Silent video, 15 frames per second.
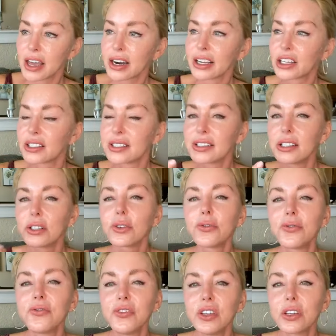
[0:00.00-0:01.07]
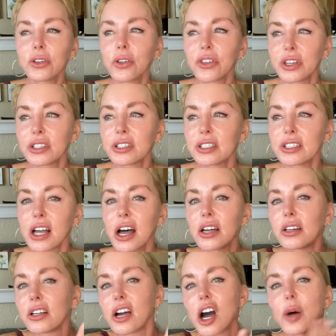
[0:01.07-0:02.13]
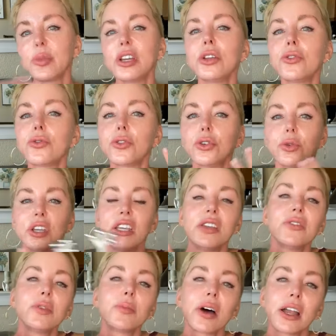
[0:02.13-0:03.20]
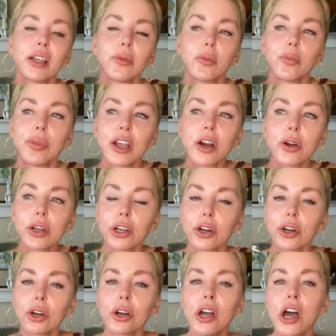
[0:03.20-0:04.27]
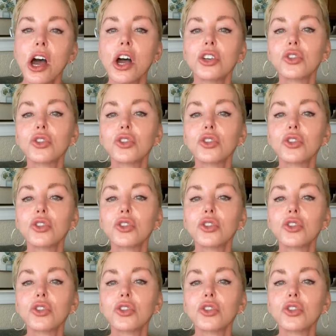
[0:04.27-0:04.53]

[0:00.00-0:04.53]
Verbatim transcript: and I could still feel the sun coming through even my barrier.